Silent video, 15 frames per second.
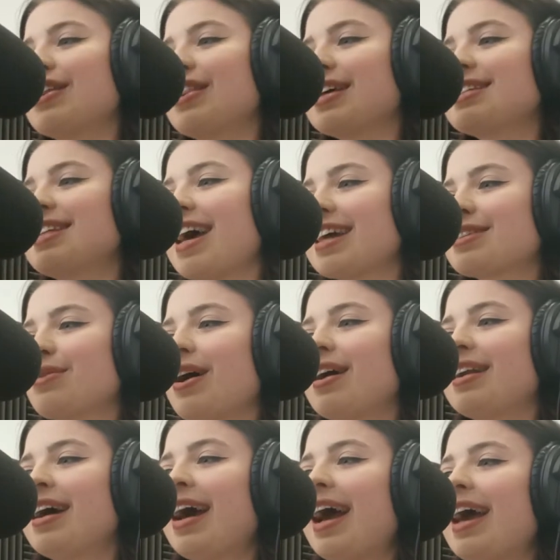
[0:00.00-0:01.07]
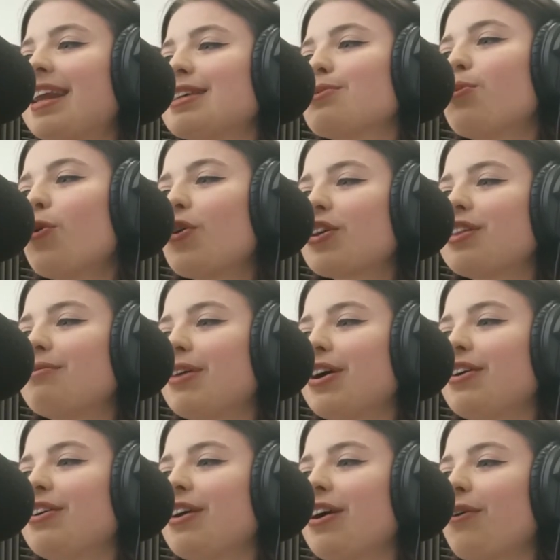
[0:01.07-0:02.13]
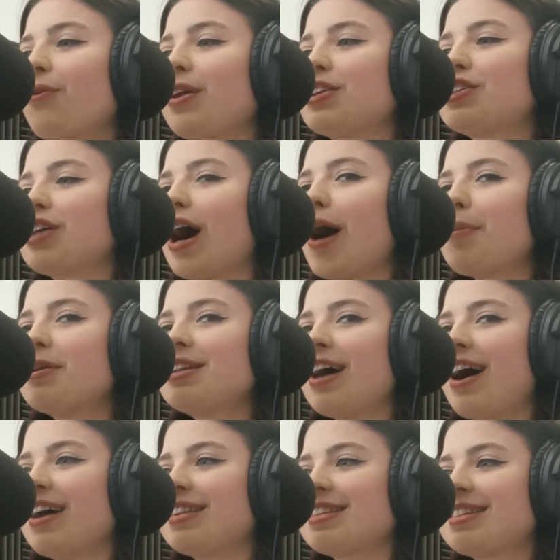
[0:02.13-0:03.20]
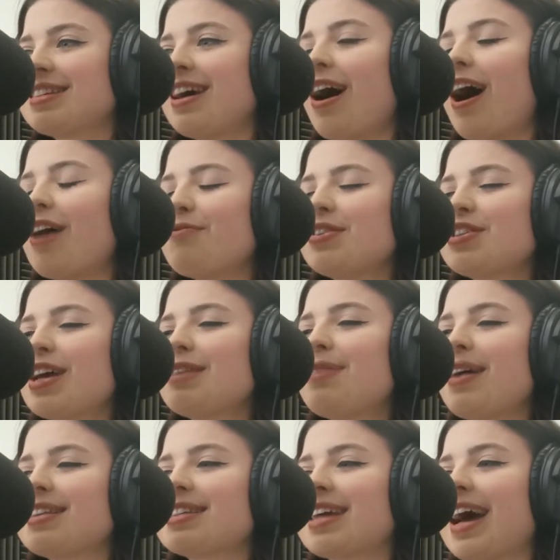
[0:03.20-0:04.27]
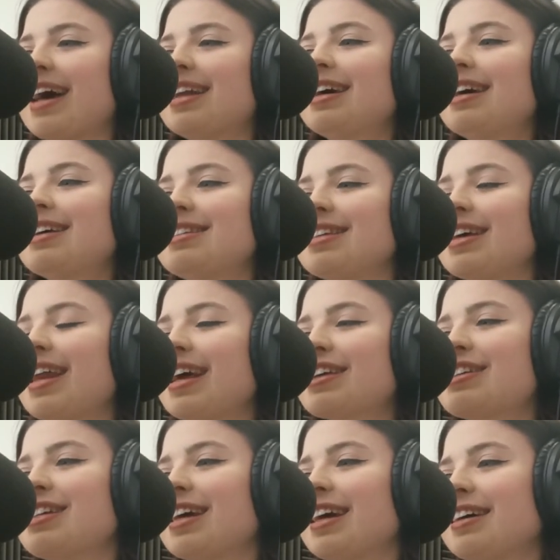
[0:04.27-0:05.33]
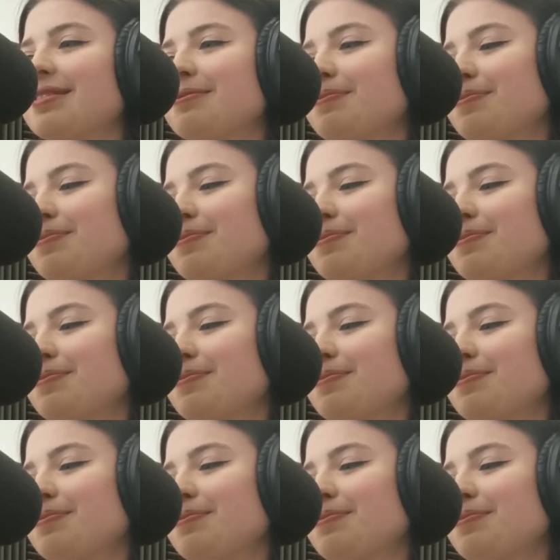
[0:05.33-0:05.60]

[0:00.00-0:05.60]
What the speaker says: this next one. It is Walk the Moon with Shut Up and Dance. I've been Jenni Petercan. See you next year.